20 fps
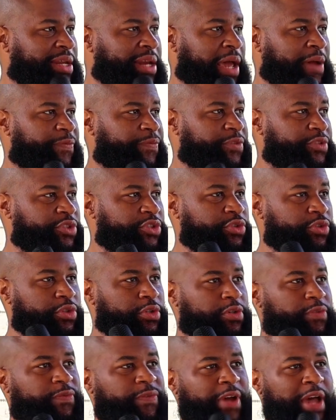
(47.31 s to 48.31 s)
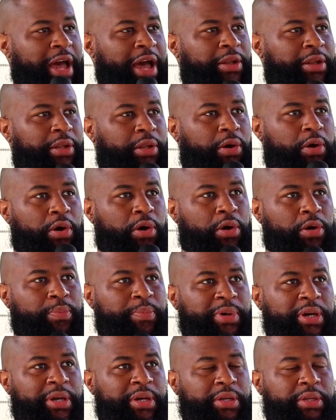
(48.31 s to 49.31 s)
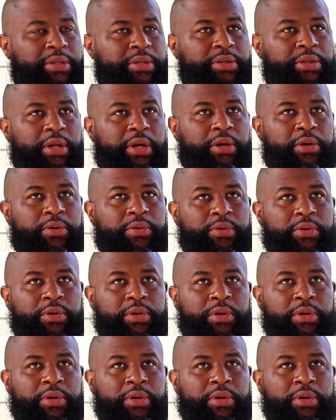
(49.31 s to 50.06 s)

not for sure for how long, but, you know,